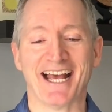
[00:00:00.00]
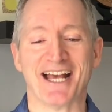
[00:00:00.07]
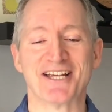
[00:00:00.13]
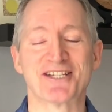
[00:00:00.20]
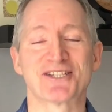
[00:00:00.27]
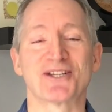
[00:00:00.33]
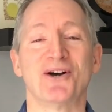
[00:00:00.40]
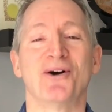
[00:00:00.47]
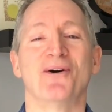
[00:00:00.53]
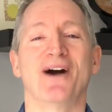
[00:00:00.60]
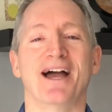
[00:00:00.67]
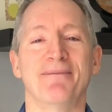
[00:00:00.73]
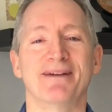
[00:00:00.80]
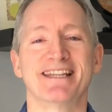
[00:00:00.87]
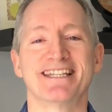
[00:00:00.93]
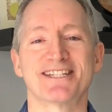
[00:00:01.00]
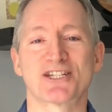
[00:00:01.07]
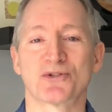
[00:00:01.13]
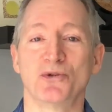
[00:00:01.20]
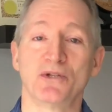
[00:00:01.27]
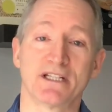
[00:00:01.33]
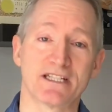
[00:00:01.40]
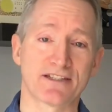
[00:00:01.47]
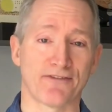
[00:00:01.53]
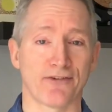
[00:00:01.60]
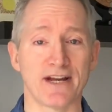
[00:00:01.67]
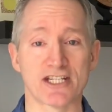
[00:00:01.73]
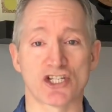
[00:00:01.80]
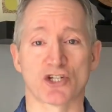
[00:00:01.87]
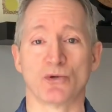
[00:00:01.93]
So I'm in this school, and it's a
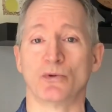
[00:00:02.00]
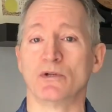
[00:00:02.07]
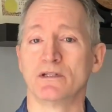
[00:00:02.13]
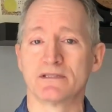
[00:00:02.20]
French school.